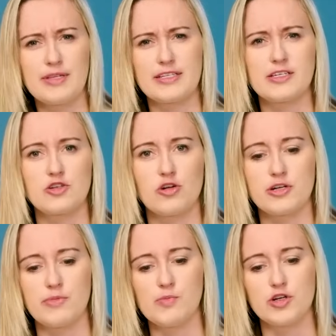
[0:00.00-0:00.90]
that's a George
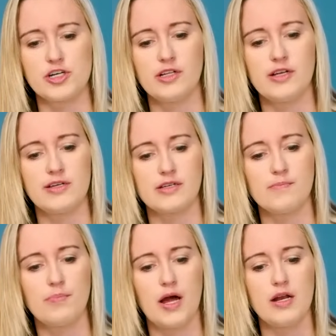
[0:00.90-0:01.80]
W.
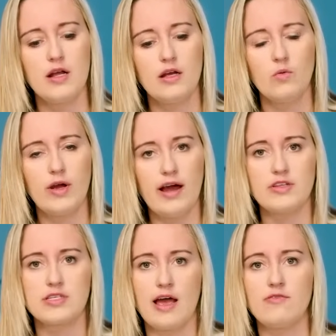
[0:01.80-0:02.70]
Bushism, but we have
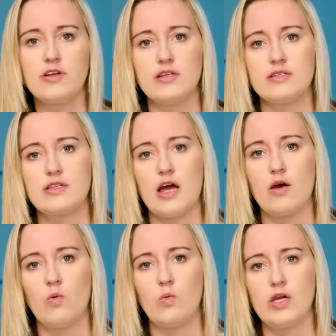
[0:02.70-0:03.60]
this evidence
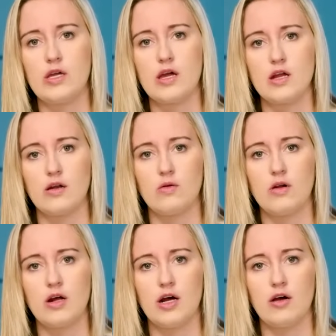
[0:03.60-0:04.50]
that we can
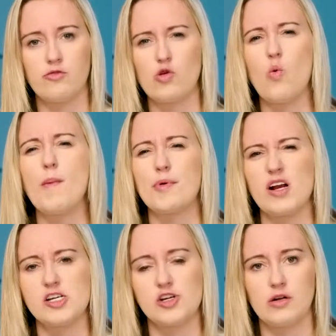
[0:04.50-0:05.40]
of
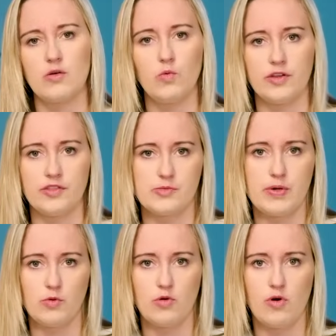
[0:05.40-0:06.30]
cooperation with these
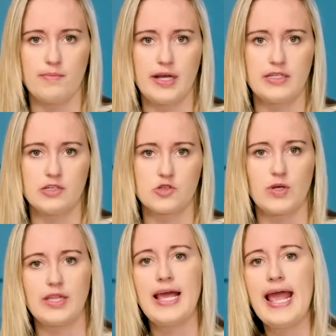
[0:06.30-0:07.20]
people we want to make deals
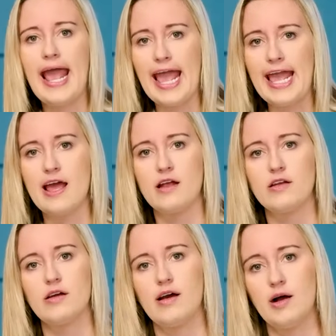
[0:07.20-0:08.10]
with.
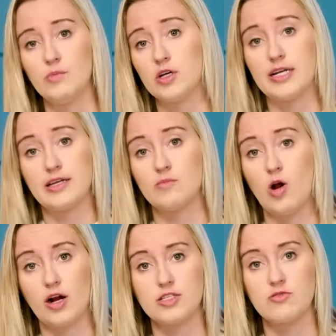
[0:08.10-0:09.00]
And I'm looking at the
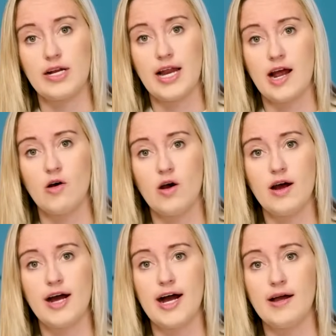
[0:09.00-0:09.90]
markets right now,
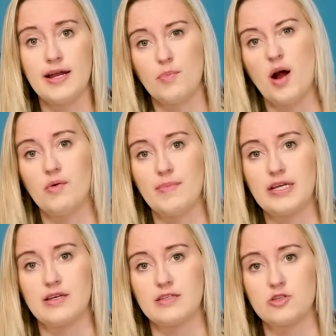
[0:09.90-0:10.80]
and it probably
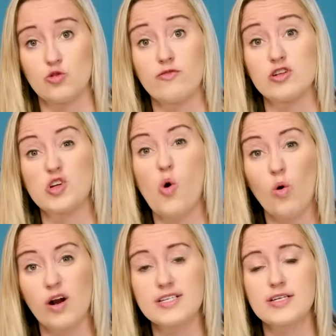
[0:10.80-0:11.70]
makes sense to reverse
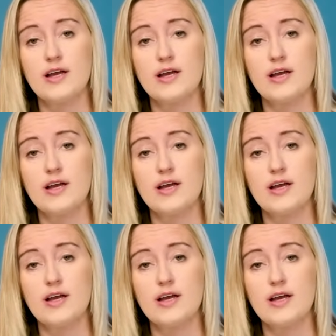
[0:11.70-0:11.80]
course